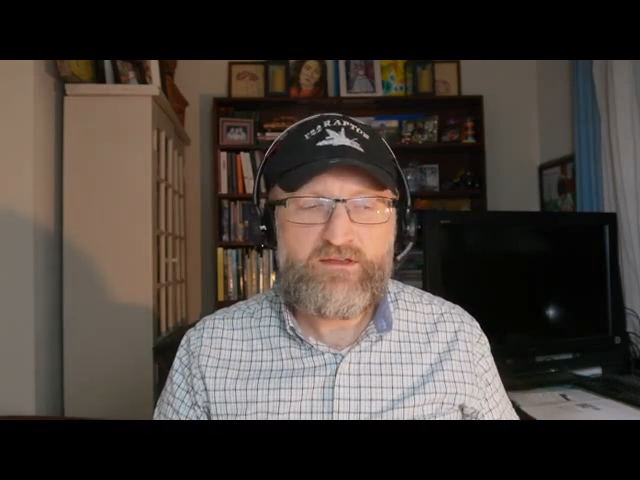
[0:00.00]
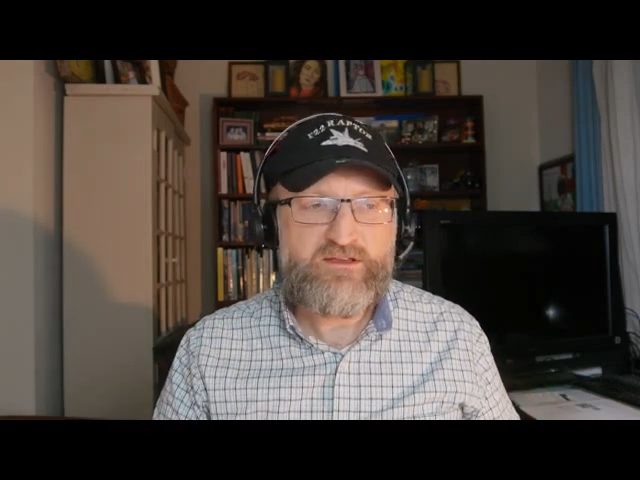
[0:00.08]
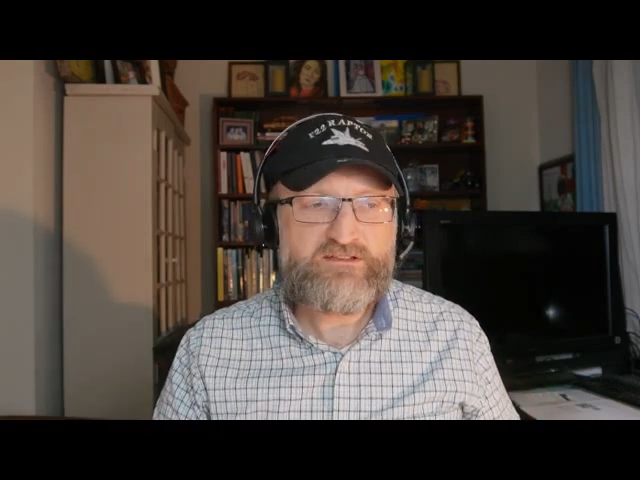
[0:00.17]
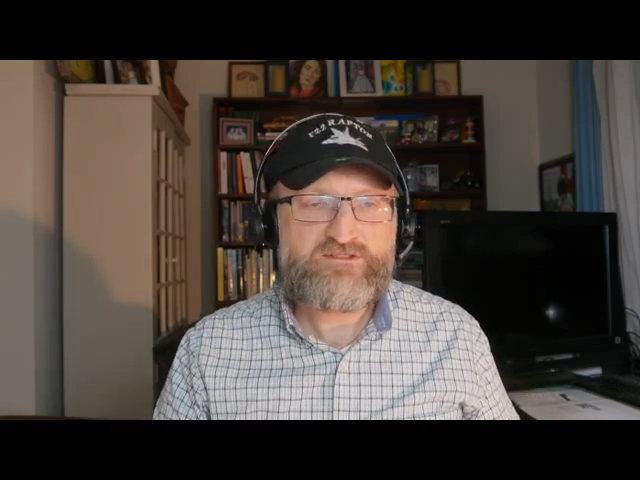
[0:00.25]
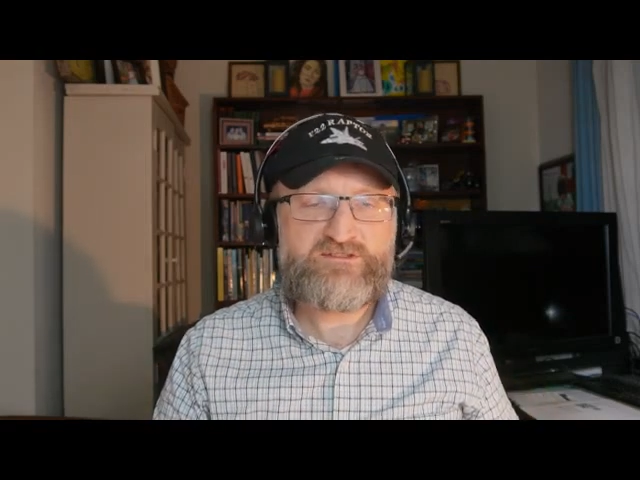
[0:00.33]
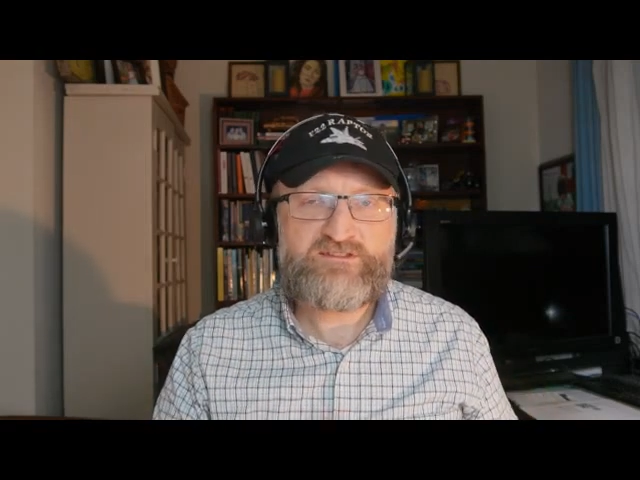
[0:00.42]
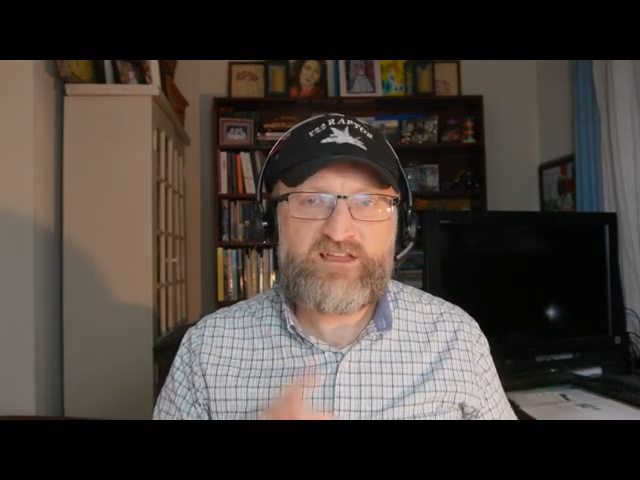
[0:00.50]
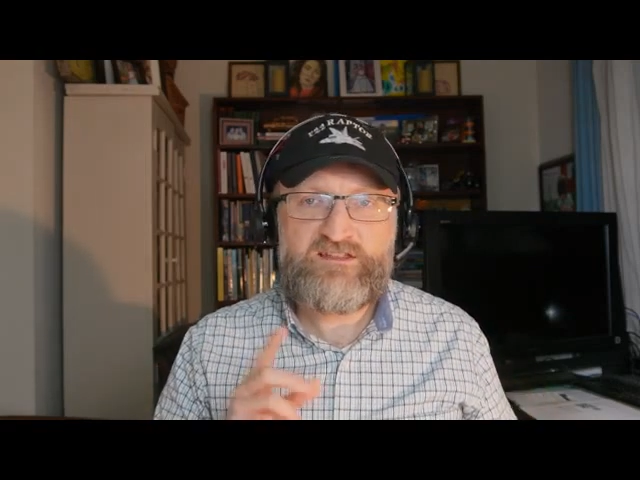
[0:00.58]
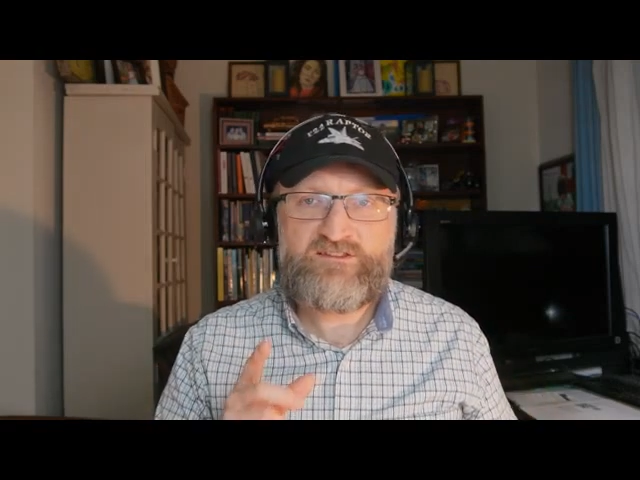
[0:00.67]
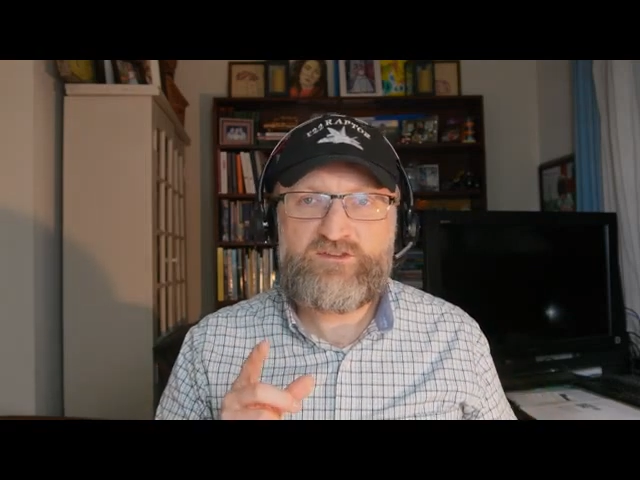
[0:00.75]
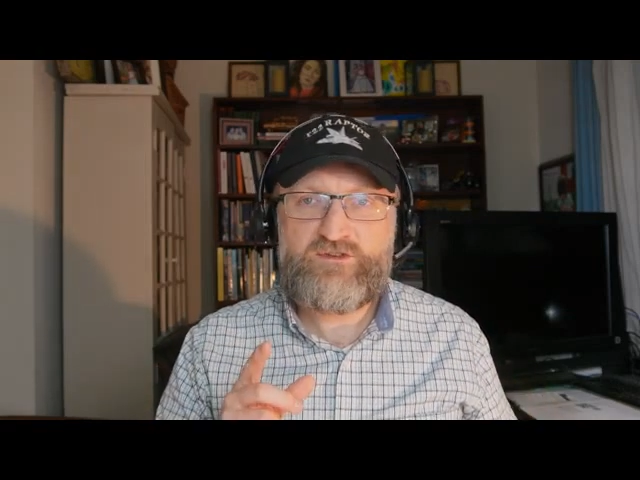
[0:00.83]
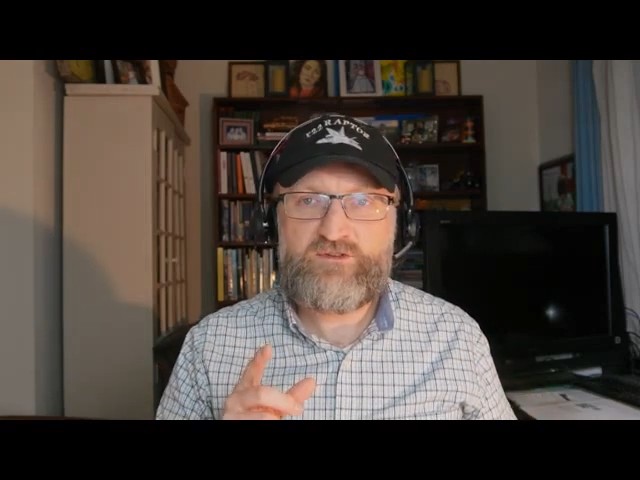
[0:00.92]
So stay
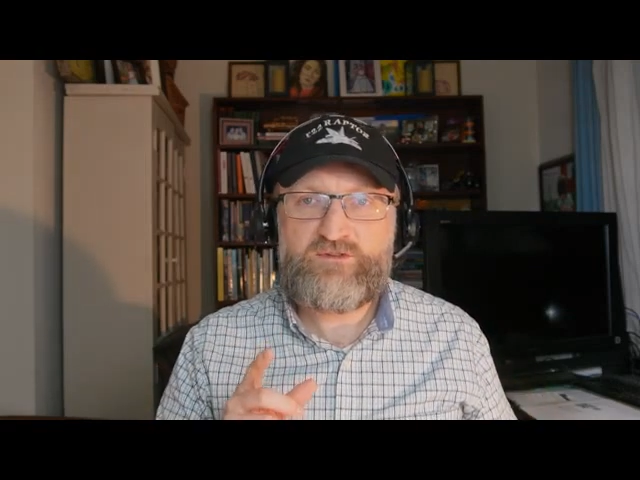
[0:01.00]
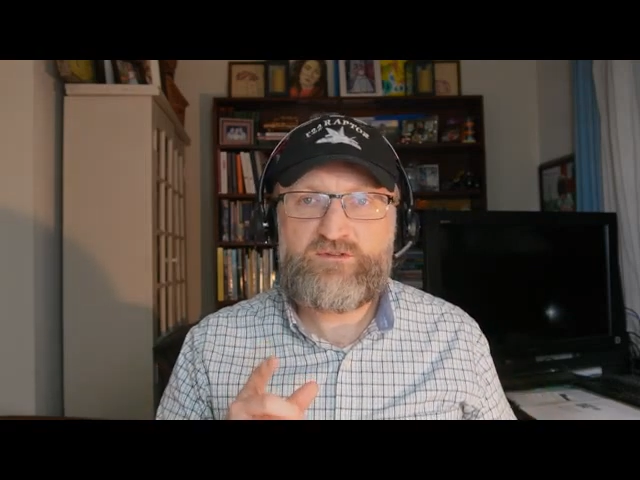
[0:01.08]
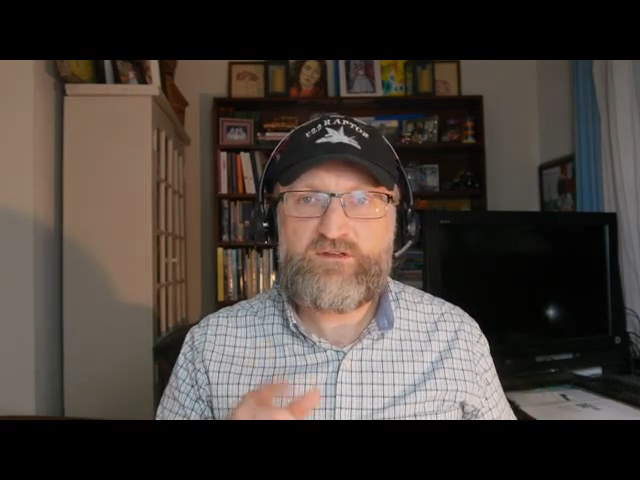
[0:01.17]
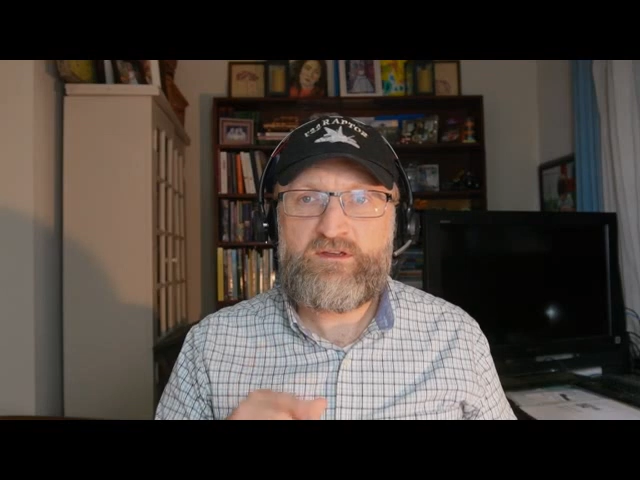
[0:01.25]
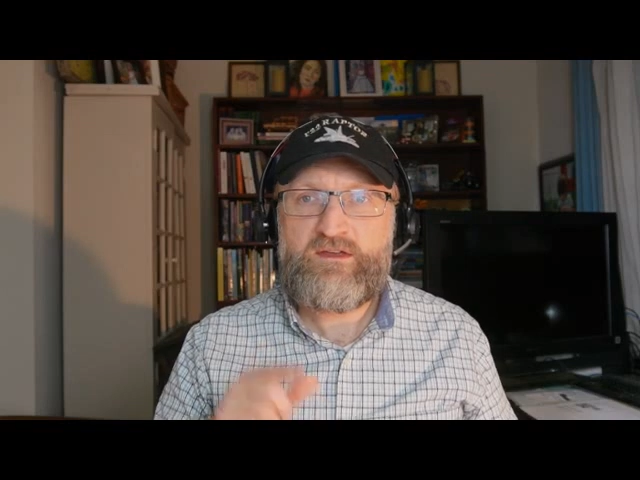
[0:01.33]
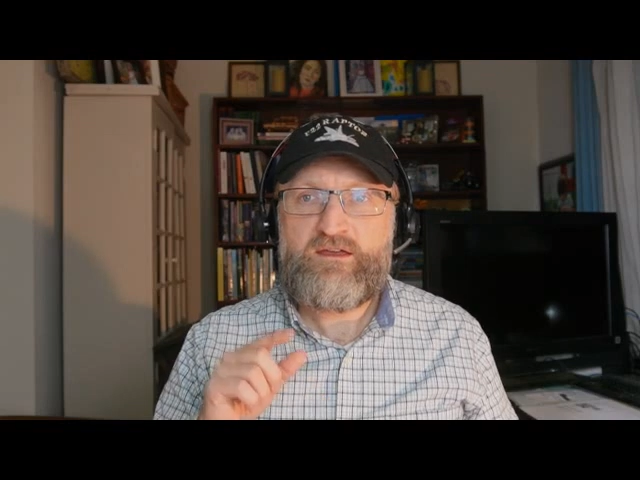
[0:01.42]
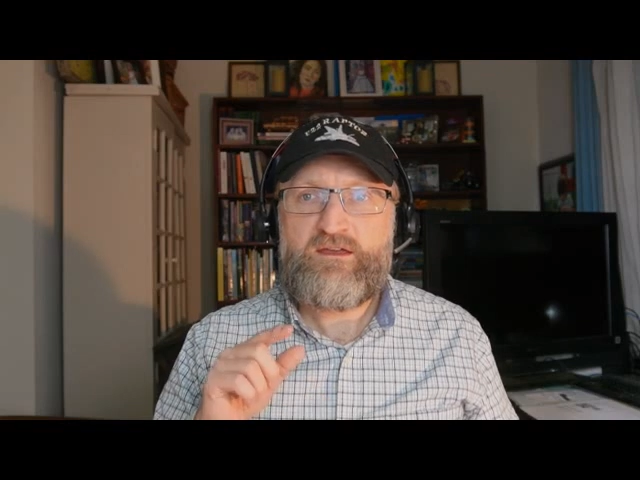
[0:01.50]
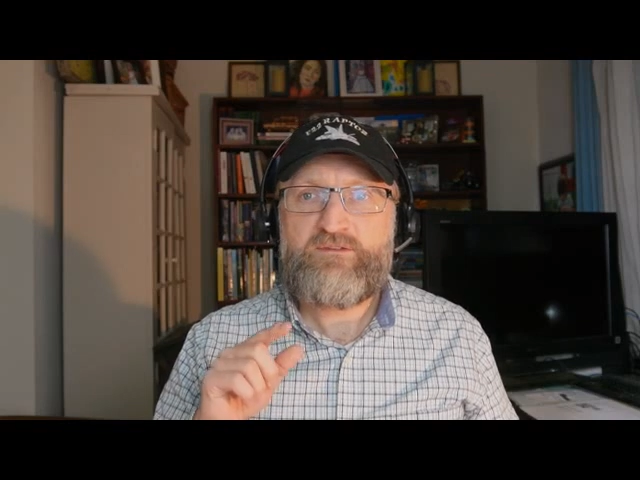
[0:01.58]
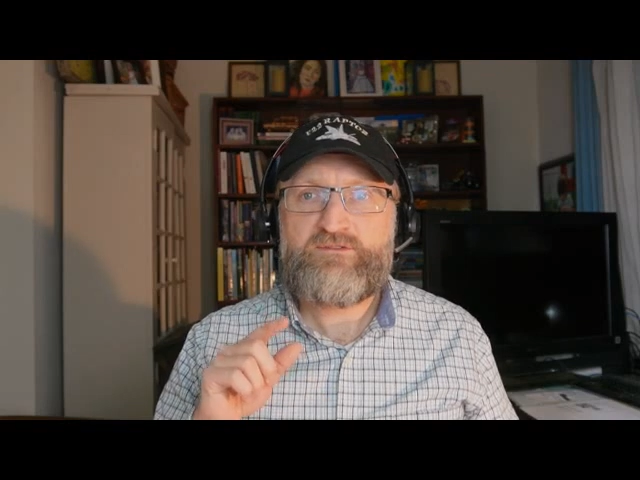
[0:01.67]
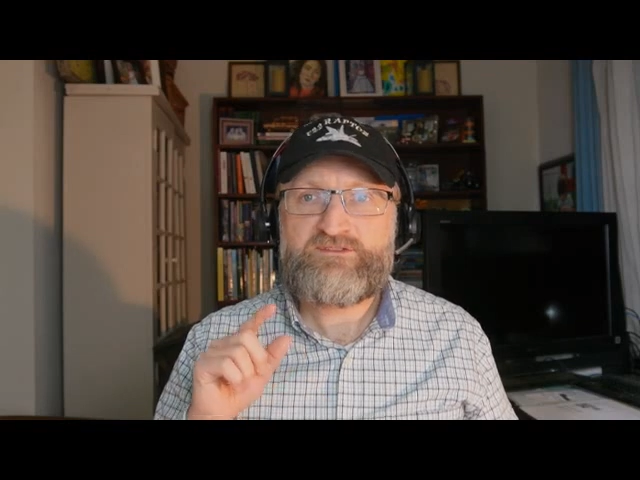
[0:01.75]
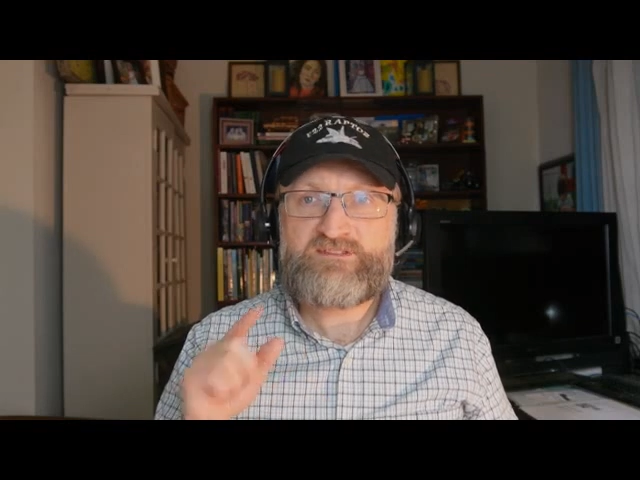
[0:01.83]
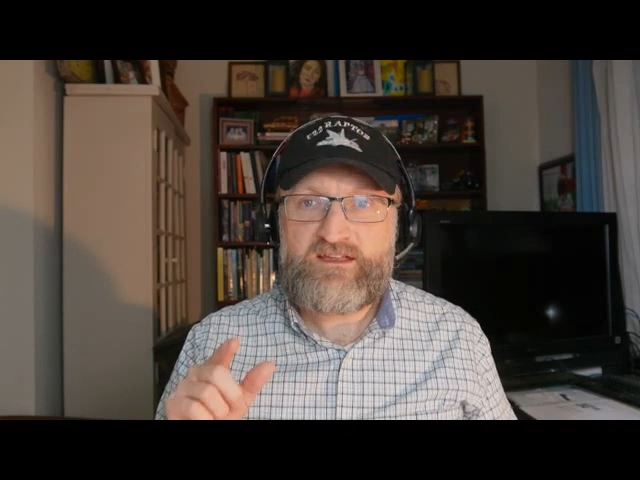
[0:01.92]
tuned. If you stay